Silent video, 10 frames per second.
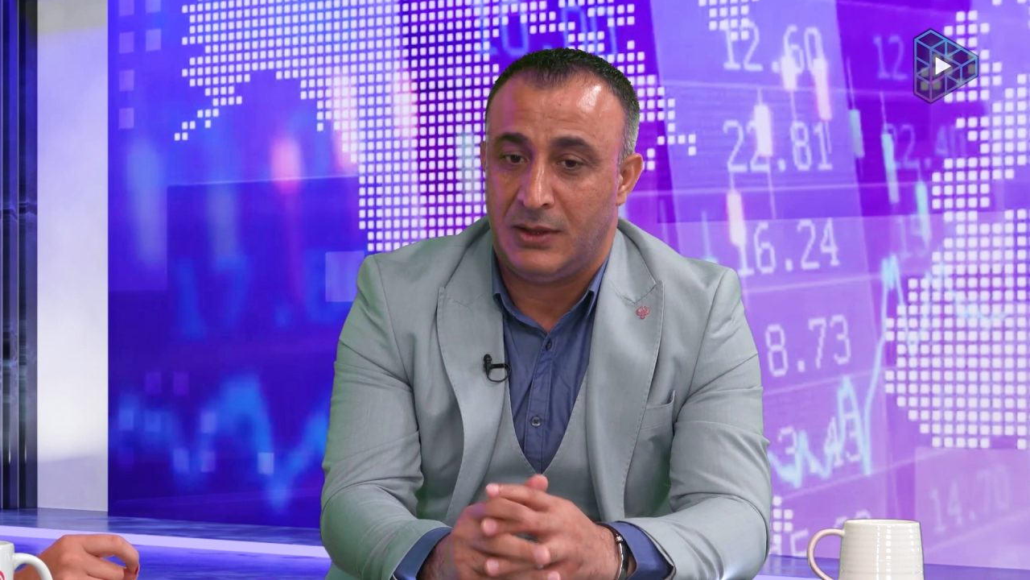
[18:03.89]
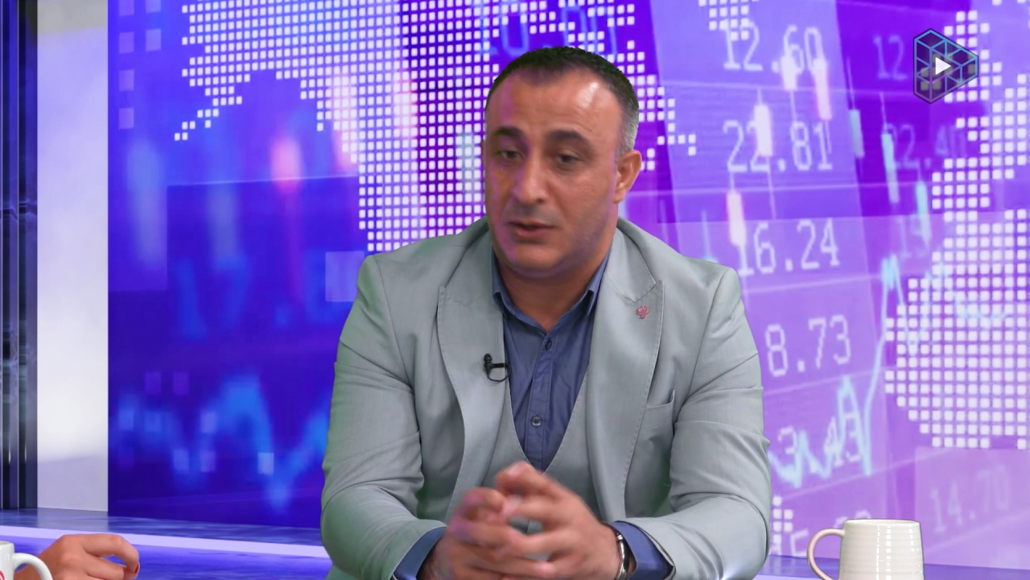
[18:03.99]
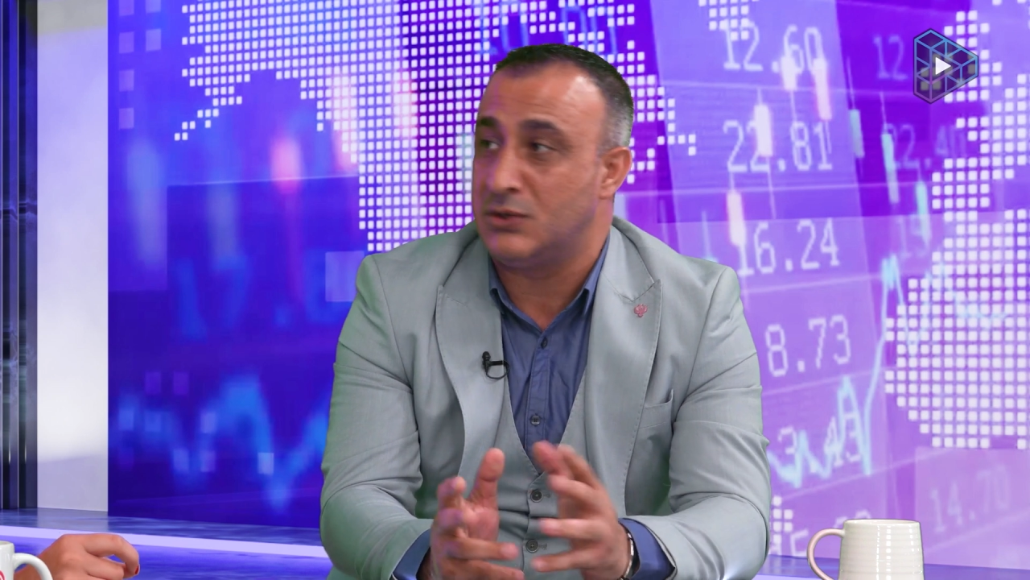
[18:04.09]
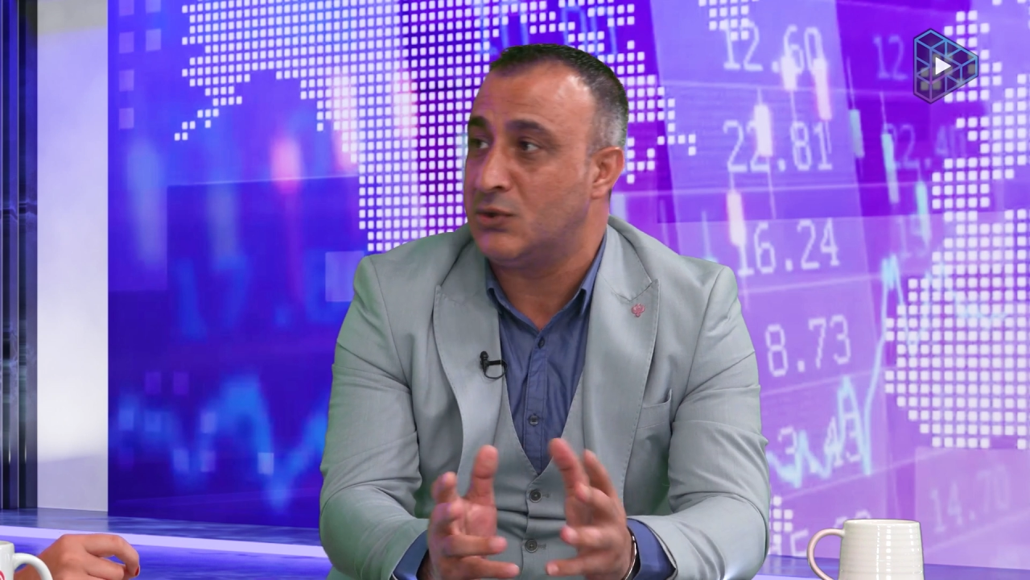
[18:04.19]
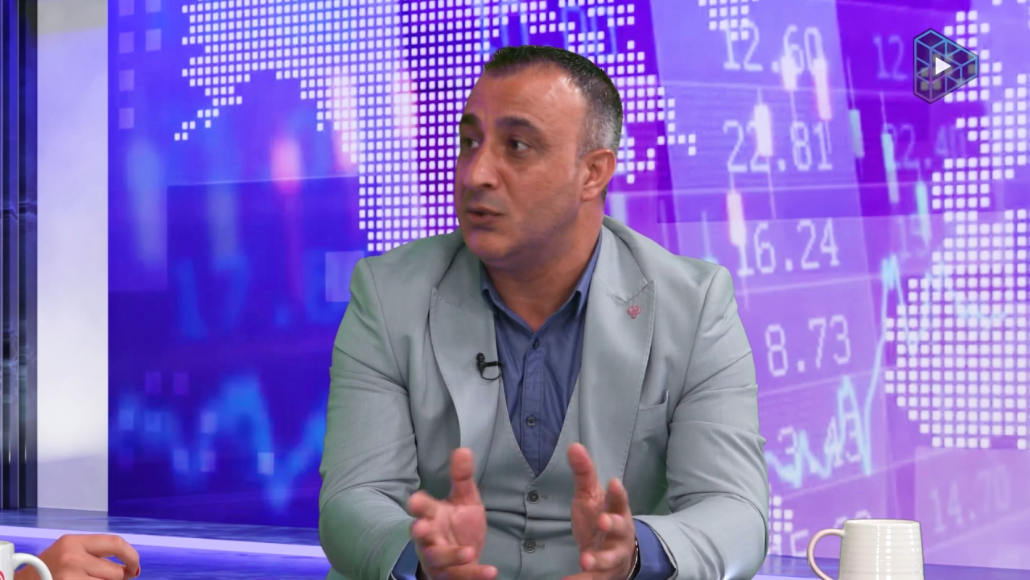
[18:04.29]

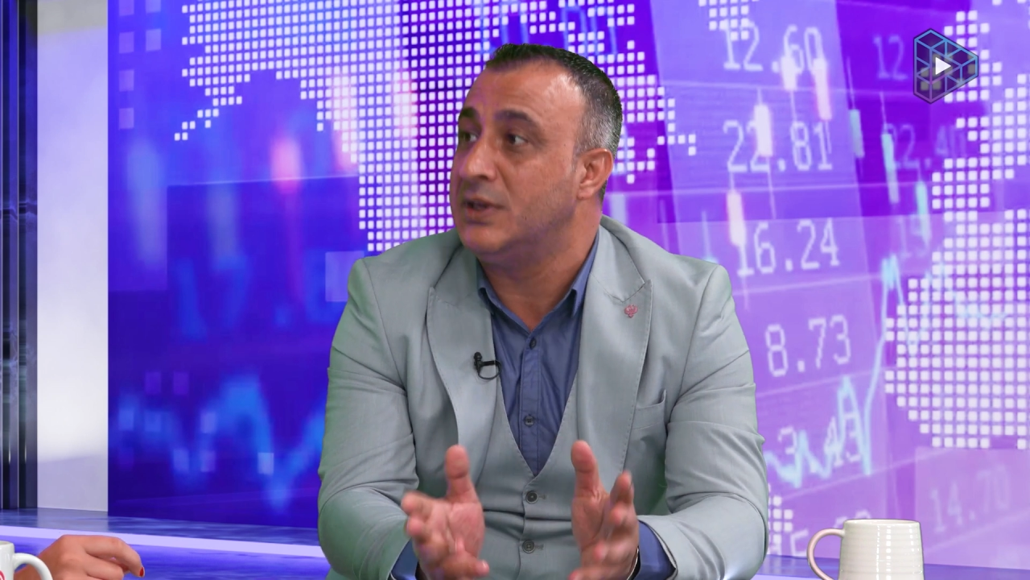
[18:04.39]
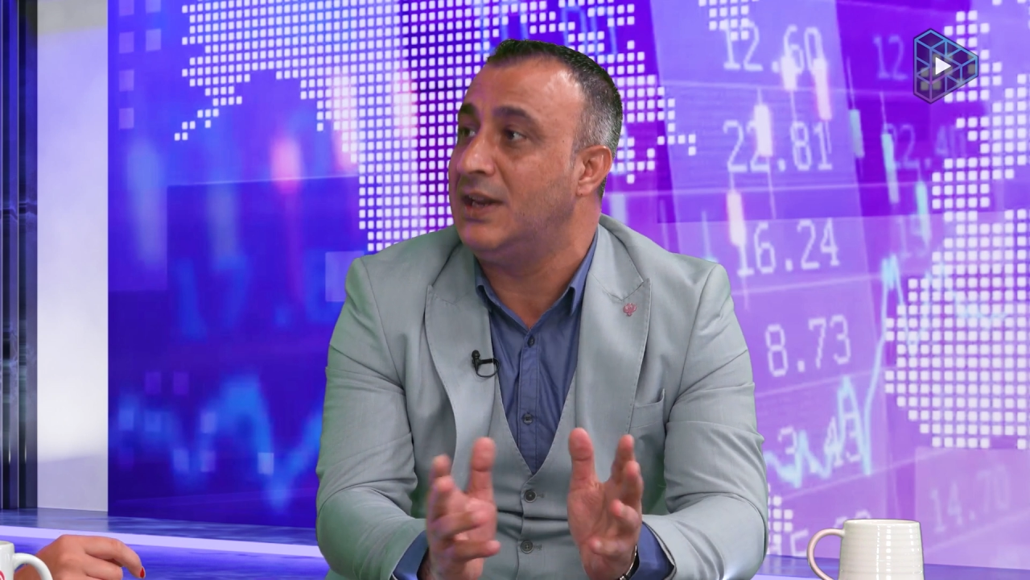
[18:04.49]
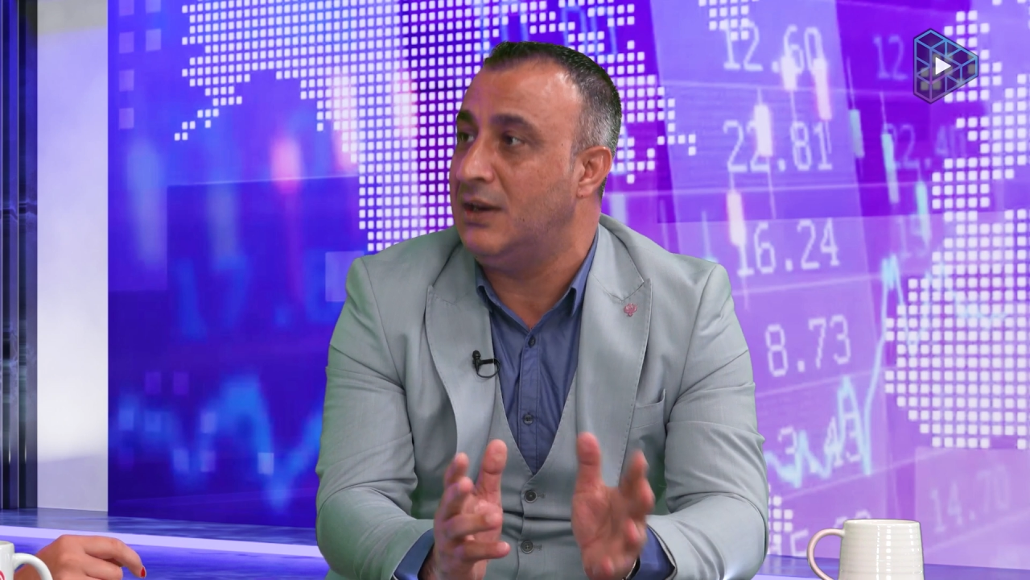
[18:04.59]
those who